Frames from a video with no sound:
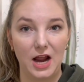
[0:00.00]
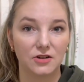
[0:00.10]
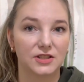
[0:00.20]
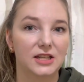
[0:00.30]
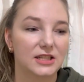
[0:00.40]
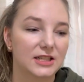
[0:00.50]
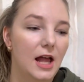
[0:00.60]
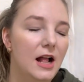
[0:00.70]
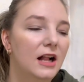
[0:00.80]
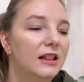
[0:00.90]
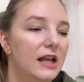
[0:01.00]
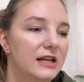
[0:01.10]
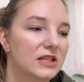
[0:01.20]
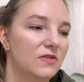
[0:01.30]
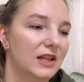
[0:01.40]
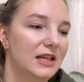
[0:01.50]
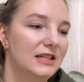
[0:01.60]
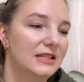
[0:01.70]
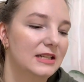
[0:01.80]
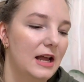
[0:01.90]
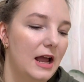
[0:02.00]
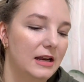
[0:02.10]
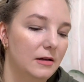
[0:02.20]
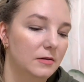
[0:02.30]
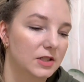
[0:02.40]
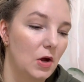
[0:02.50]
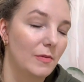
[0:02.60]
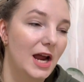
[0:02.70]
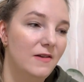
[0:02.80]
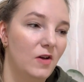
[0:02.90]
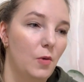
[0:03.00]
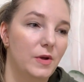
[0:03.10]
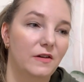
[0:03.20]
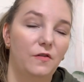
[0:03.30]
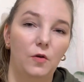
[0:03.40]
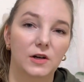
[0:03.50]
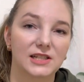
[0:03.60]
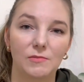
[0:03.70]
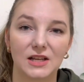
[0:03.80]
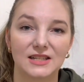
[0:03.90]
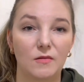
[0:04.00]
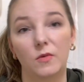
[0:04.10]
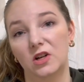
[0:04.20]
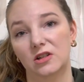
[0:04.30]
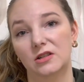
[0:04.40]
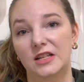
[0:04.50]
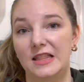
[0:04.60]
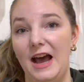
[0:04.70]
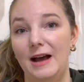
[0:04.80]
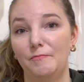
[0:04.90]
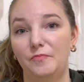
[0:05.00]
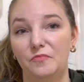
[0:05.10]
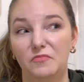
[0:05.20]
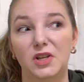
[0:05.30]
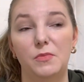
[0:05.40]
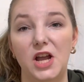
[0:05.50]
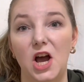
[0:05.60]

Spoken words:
Anderson's latest release. And so I'm kind of hoping for something similar to that, to be